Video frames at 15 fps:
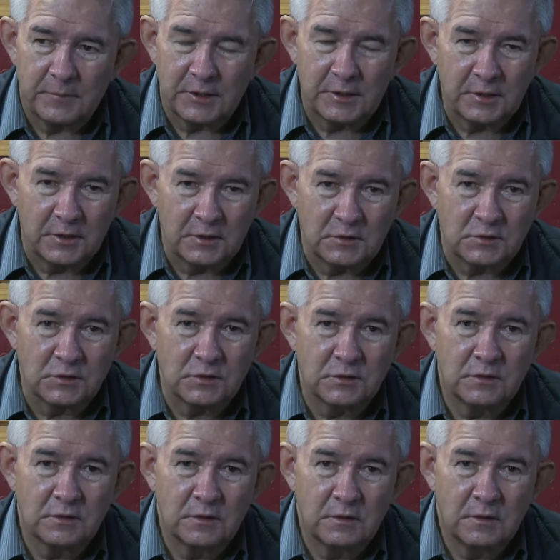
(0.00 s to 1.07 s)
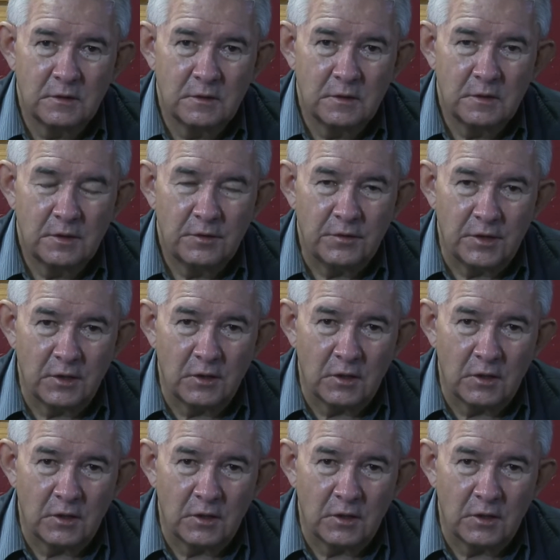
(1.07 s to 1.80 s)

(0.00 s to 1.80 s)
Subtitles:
because they